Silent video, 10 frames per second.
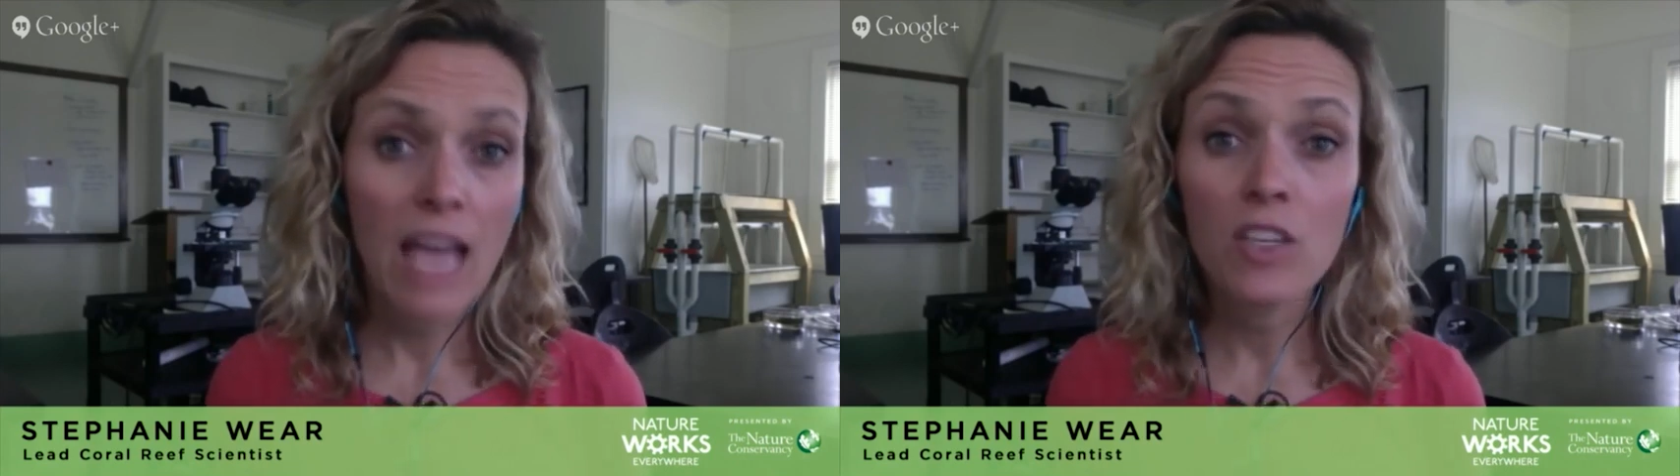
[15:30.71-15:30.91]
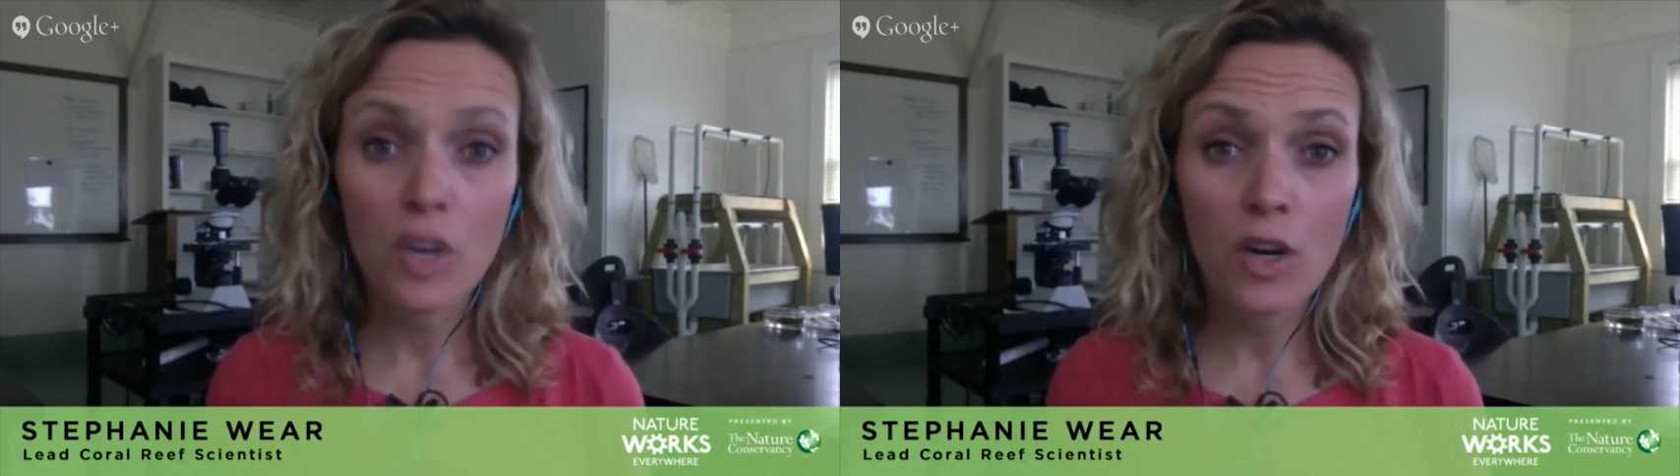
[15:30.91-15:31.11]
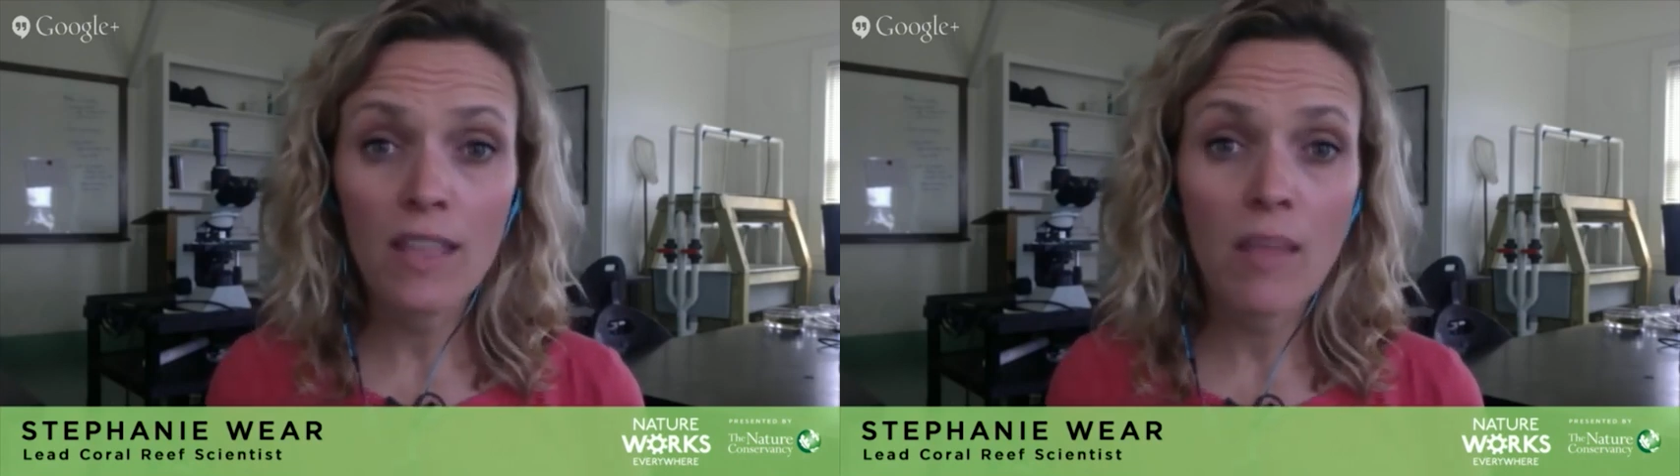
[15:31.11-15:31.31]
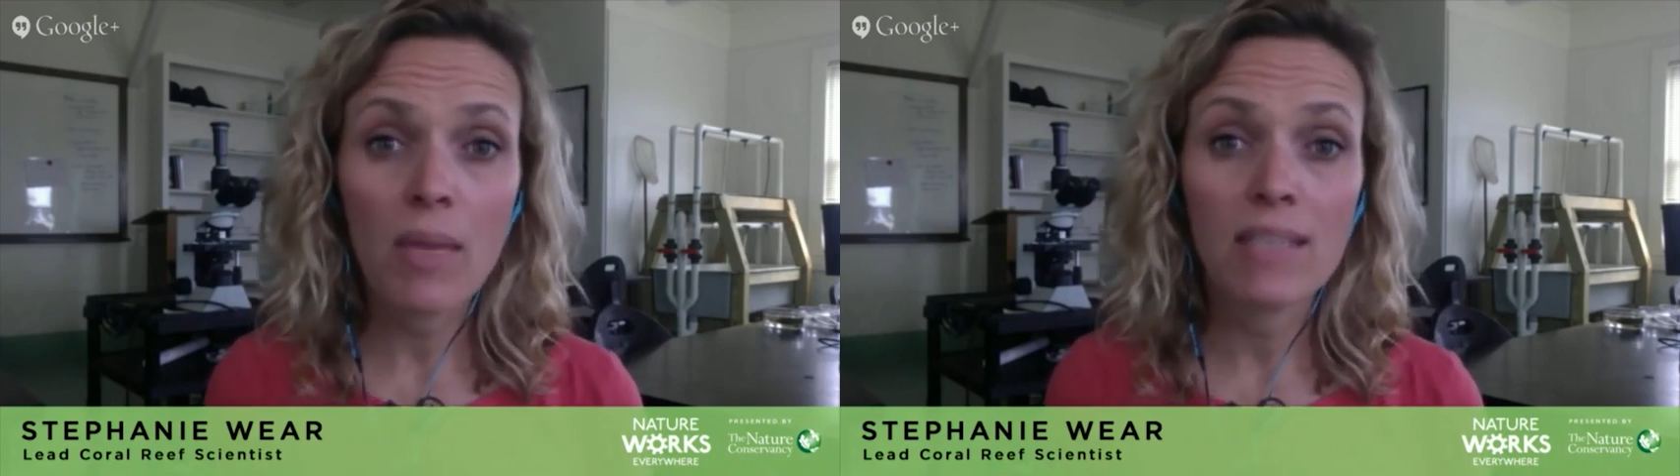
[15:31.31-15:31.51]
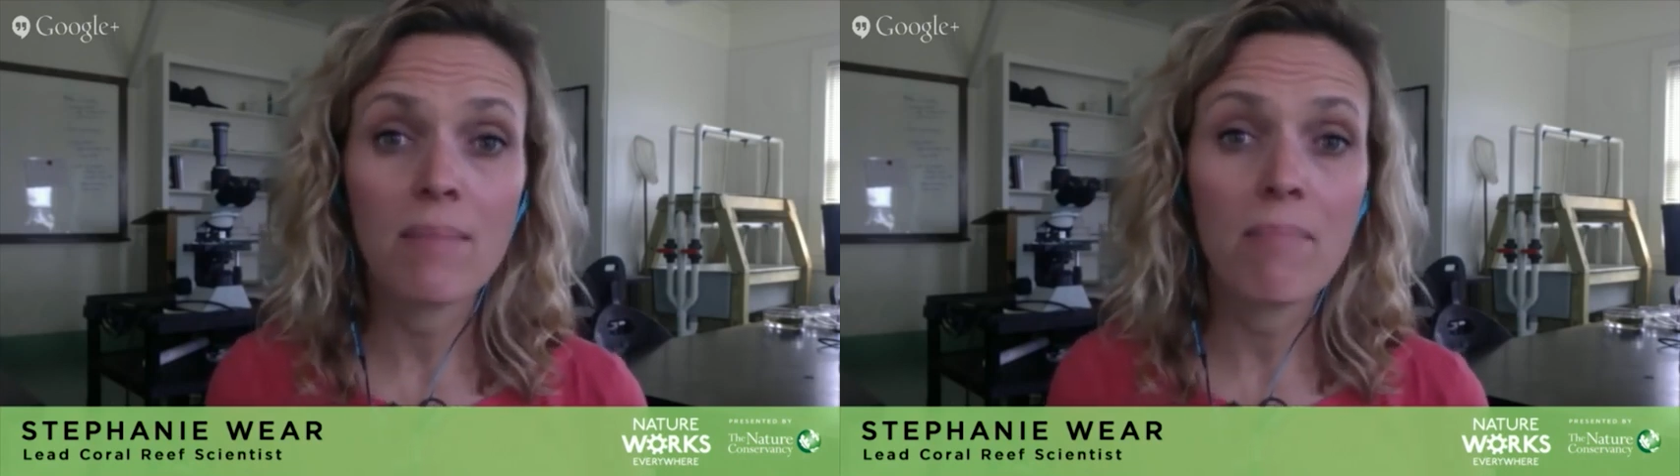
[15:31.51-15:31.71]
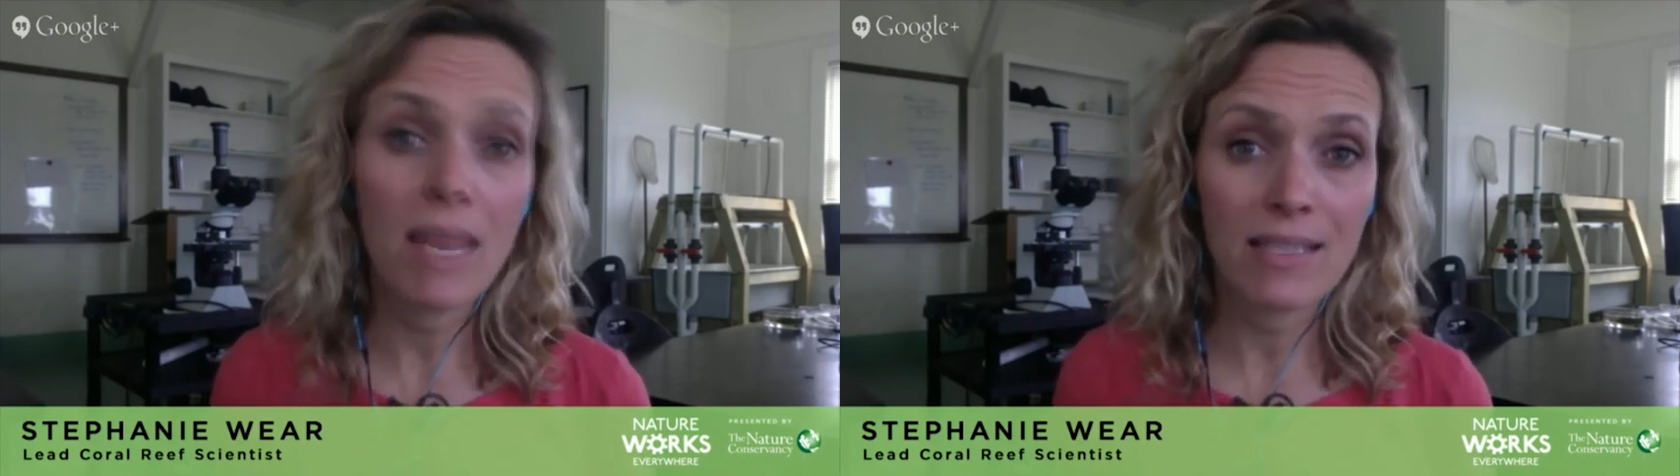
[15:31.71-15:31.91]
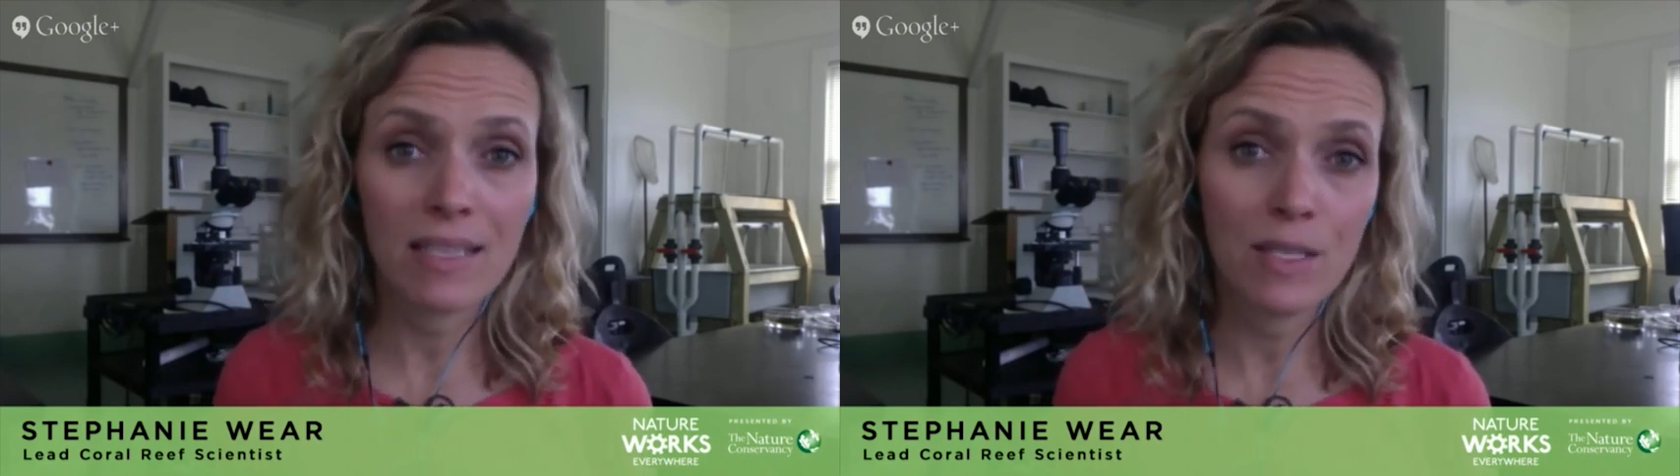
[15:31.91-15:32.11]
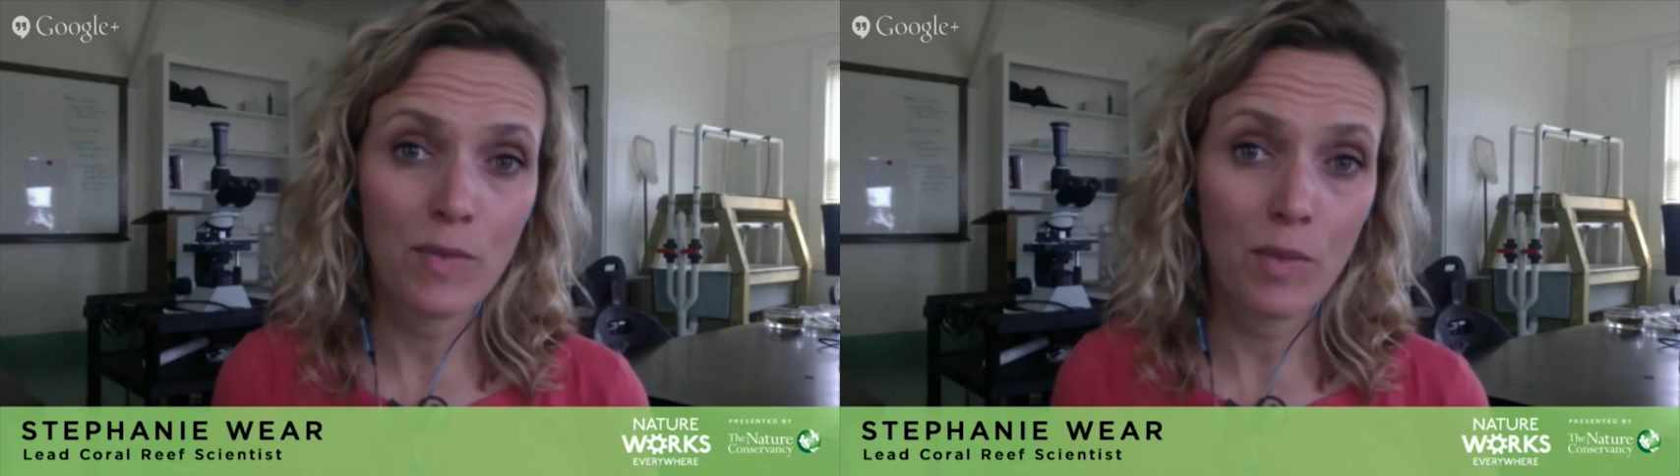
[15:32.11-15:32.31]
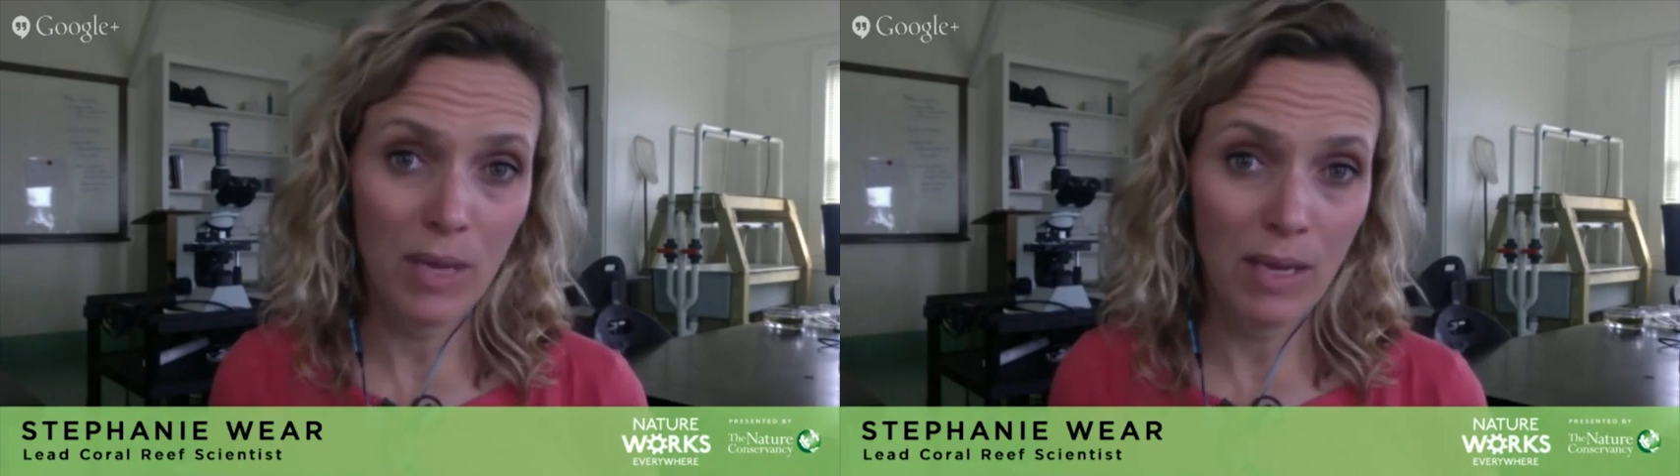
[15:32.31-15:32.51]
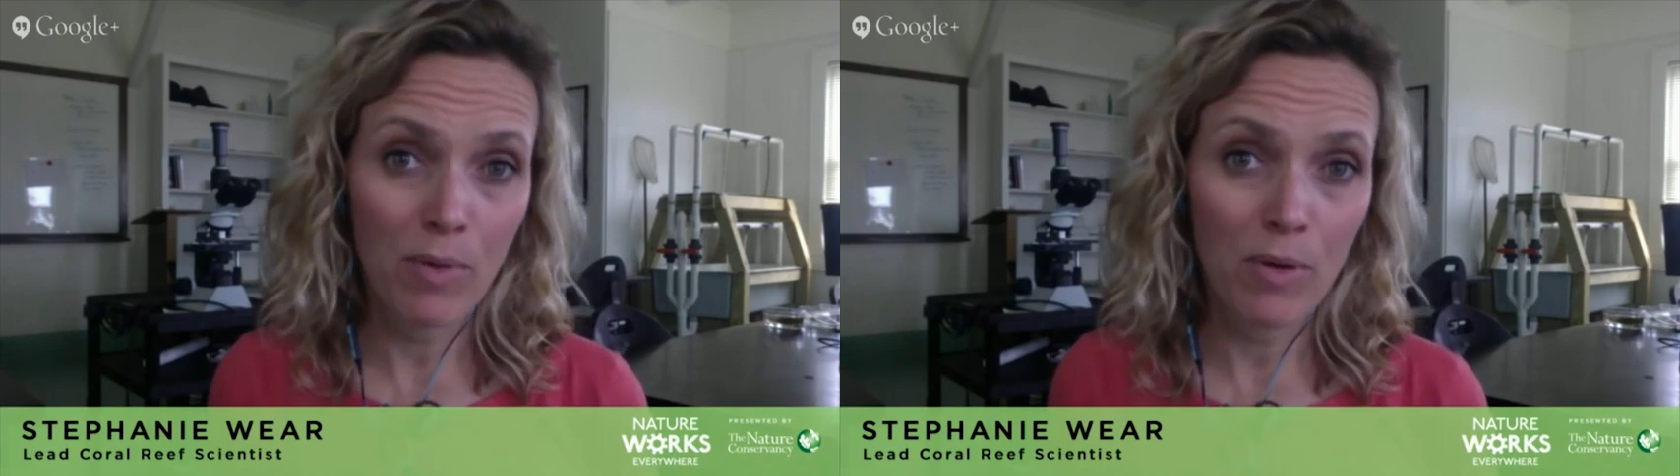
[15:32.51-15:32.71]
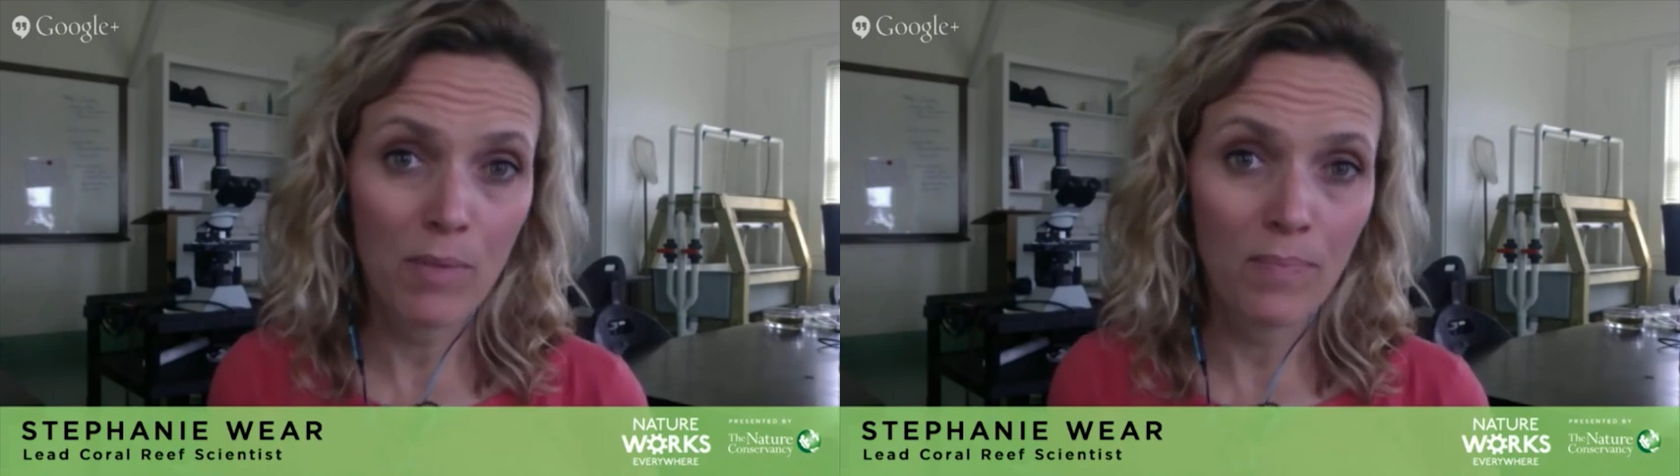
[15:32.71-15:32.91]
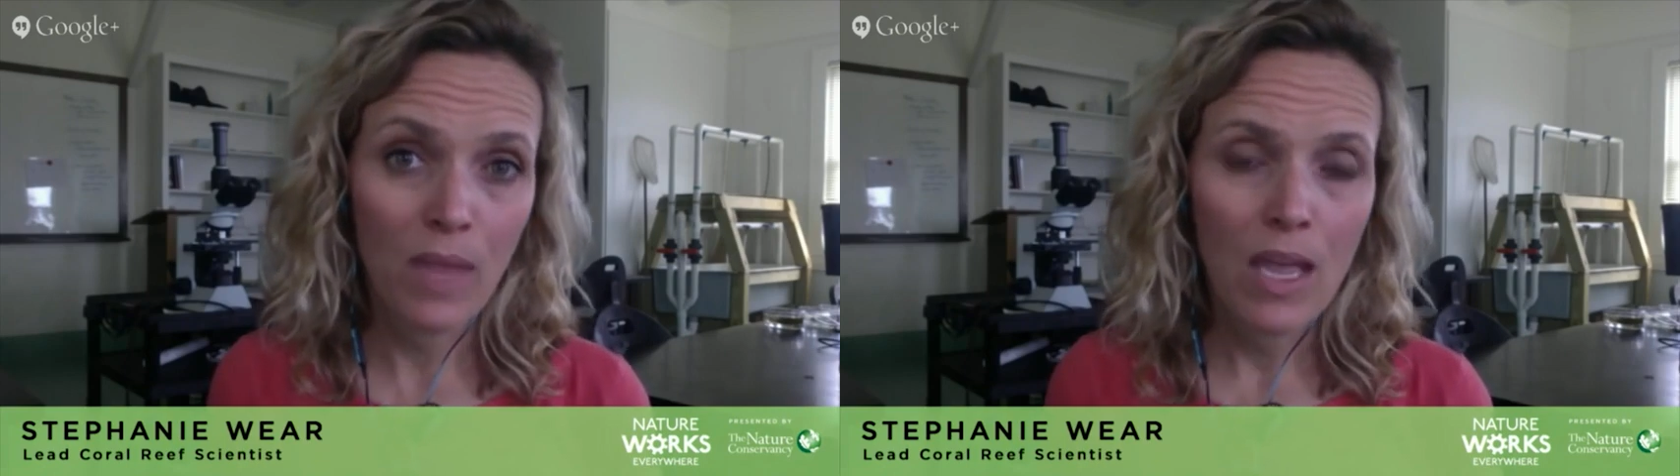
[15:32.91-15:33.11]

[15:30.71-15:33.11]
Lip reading: and turning them into medicines for people.